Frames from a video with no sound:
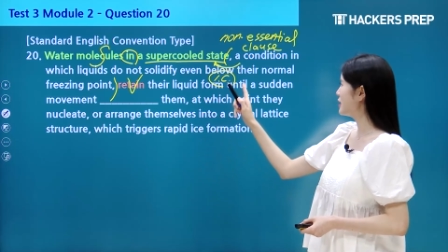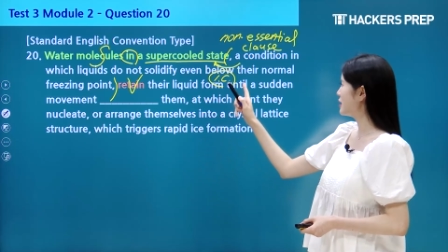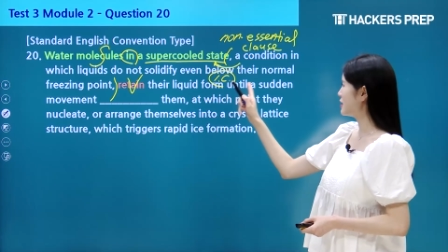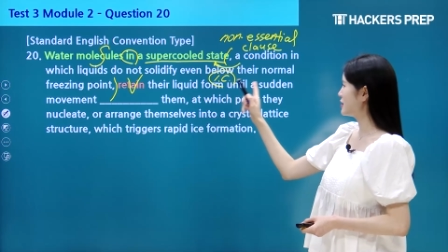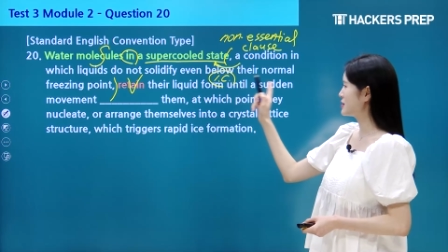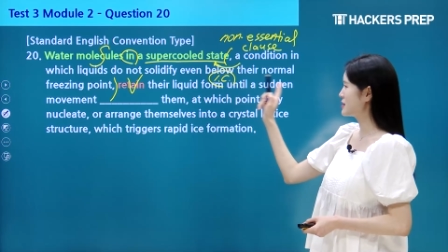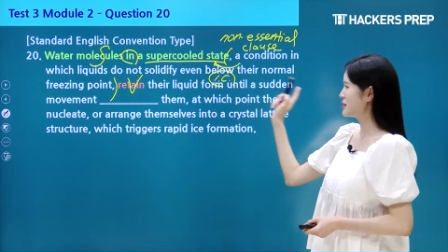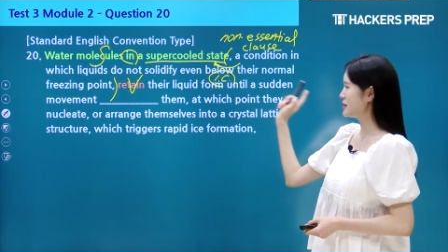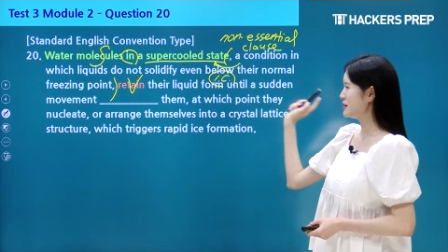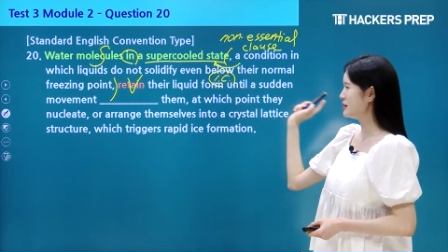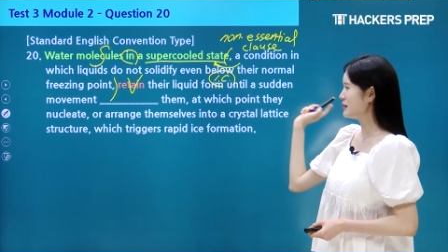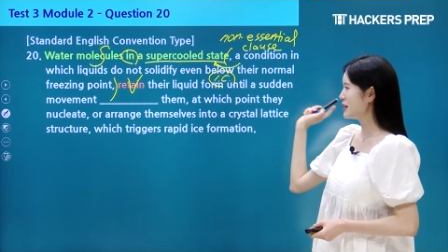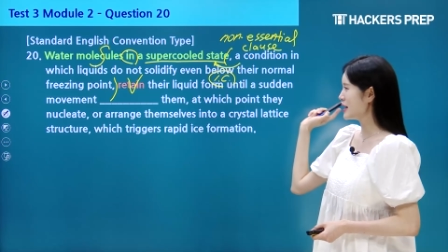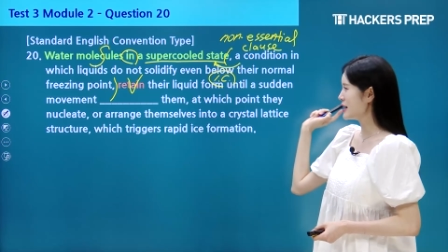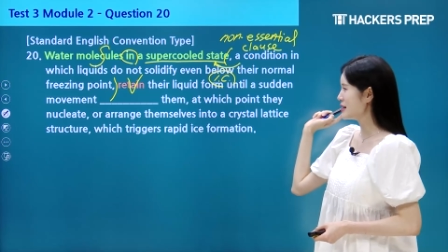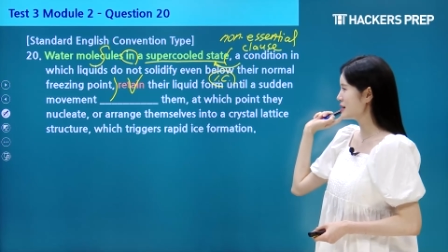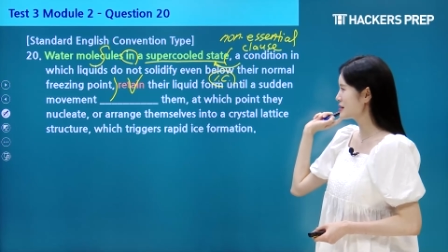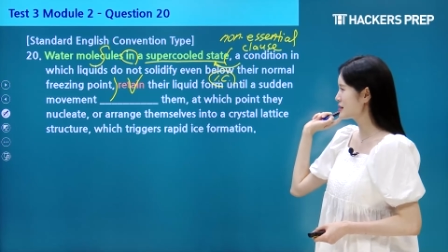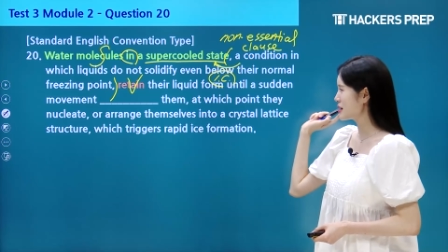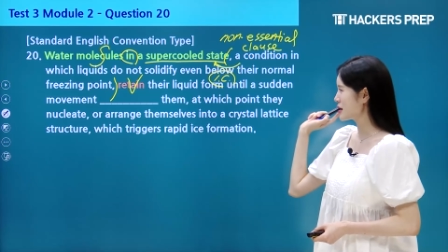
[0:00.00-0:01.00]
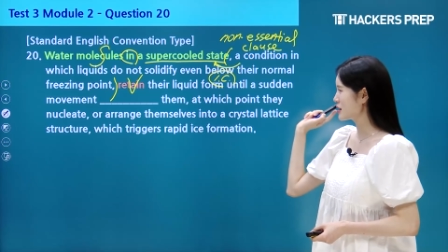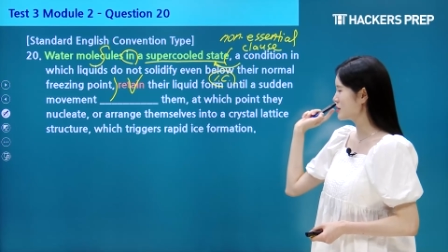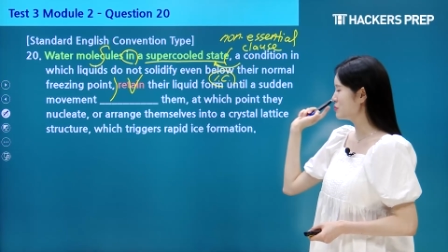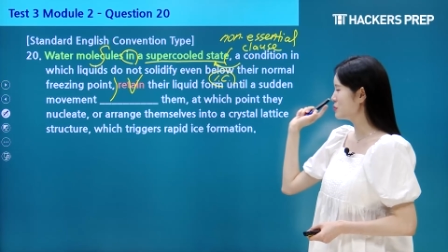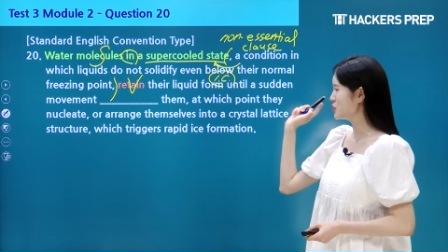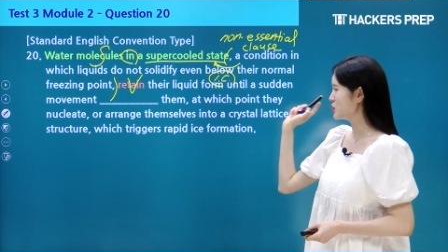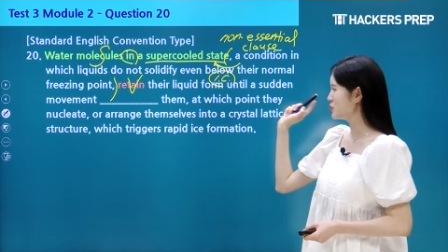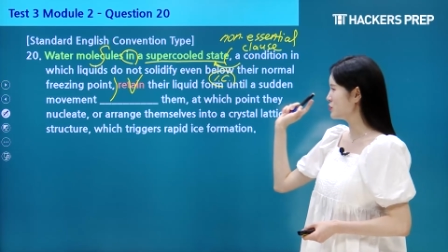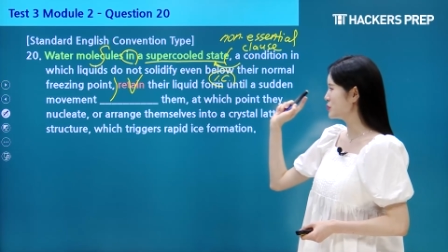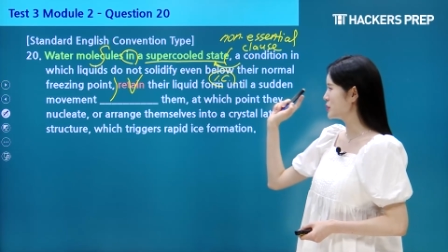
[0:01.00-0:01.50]
until a sudden
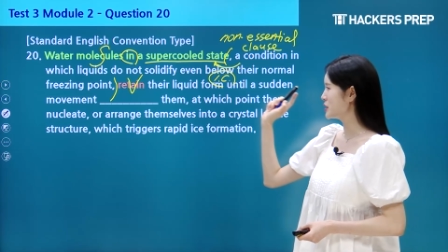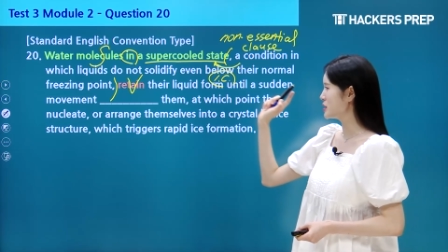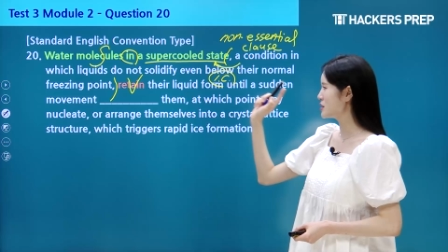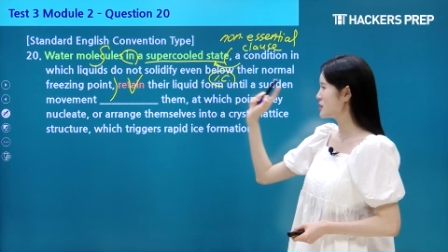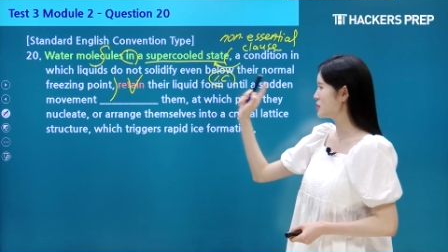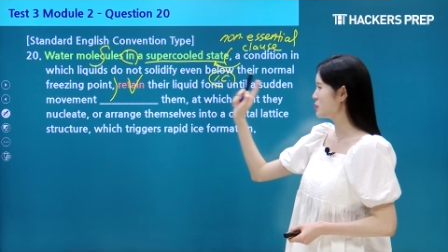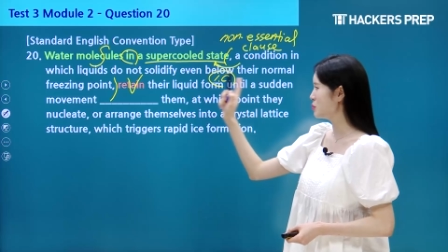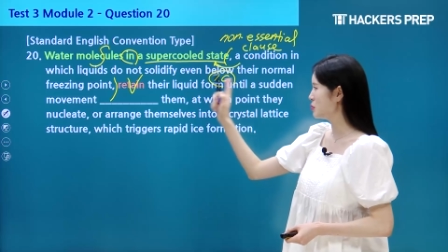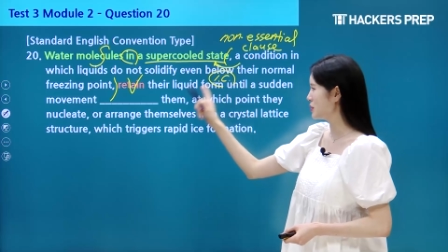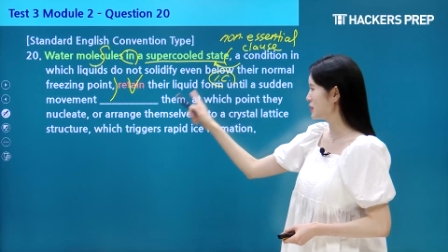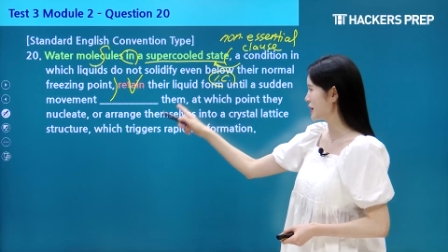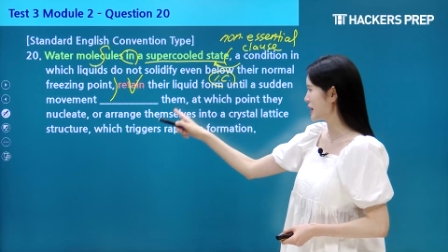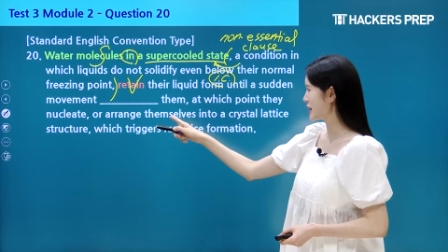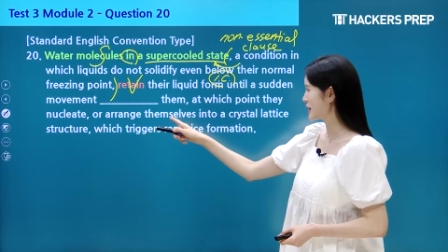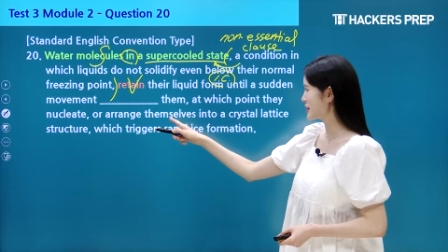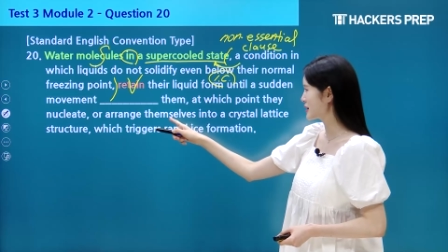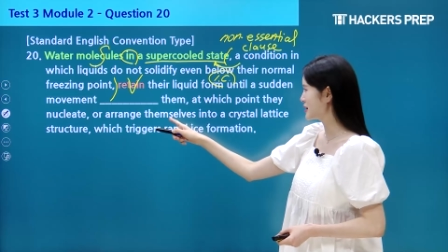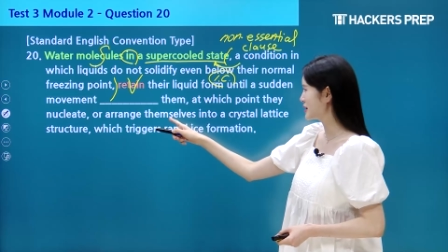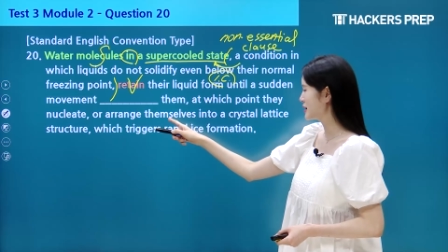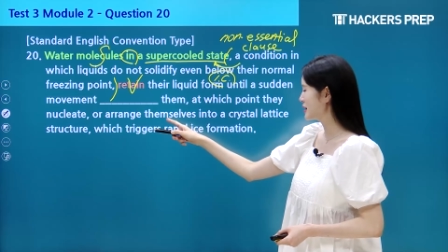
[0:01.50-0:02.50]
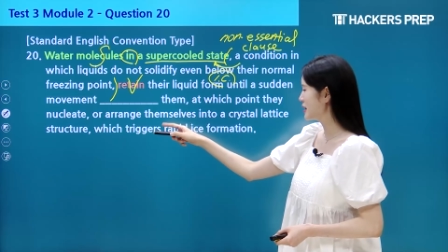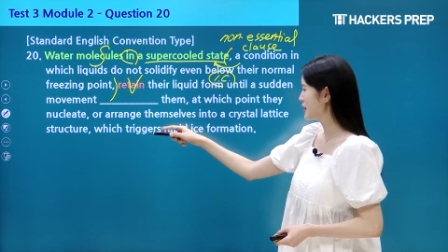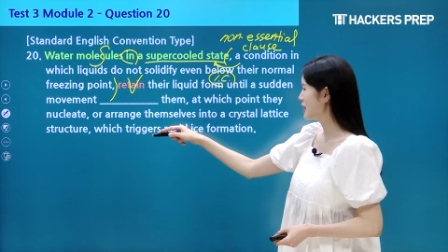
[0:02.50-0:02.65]
movement, blank.